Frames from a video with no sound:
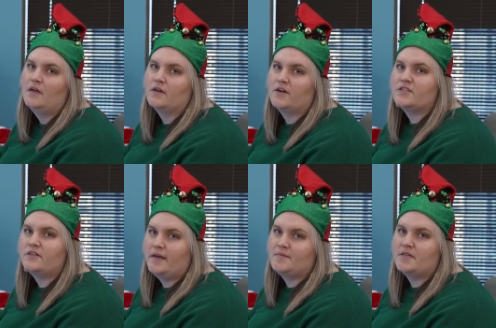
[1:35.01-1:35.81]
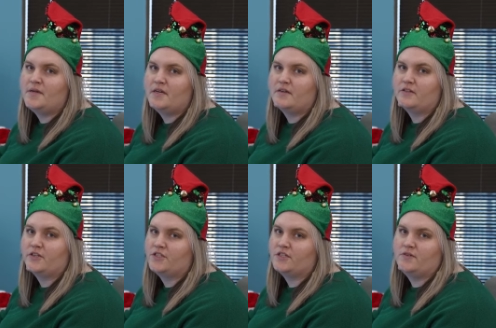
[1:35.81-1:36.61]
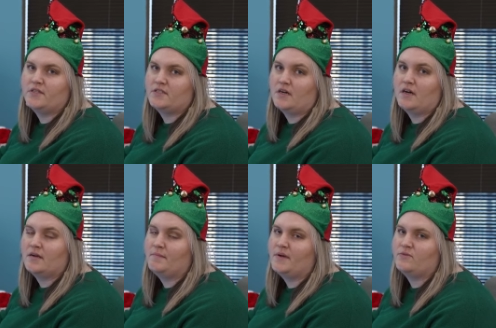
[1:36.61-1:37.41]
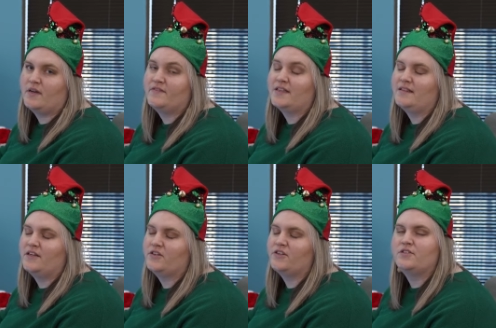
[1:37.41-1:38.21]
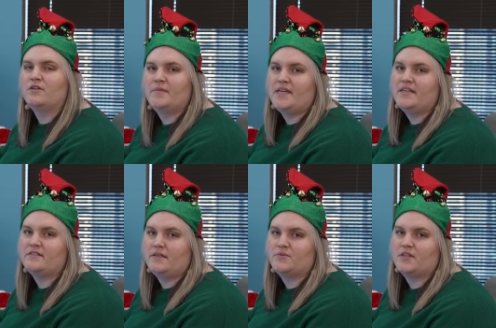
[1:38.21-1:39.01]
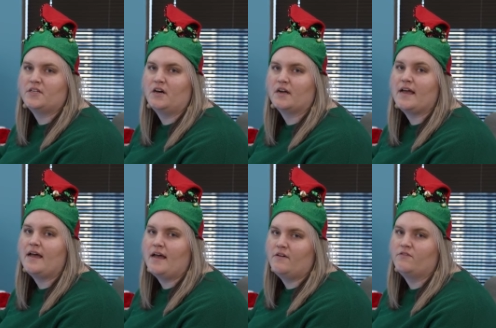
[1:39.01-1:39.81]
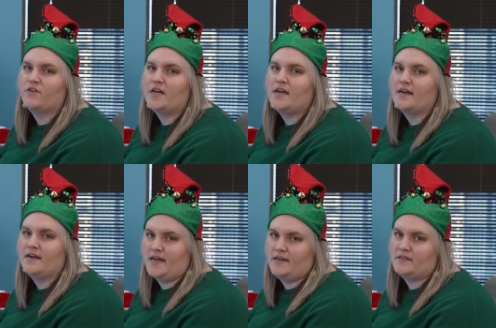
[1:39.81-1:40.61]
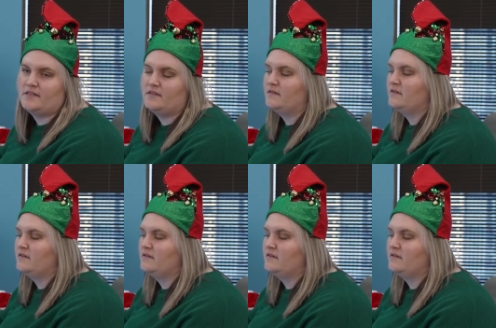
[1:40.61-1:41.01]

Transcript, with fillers: Chris claims to be allergic to his dog, but his wife literally told me he sleeps with a dog every night.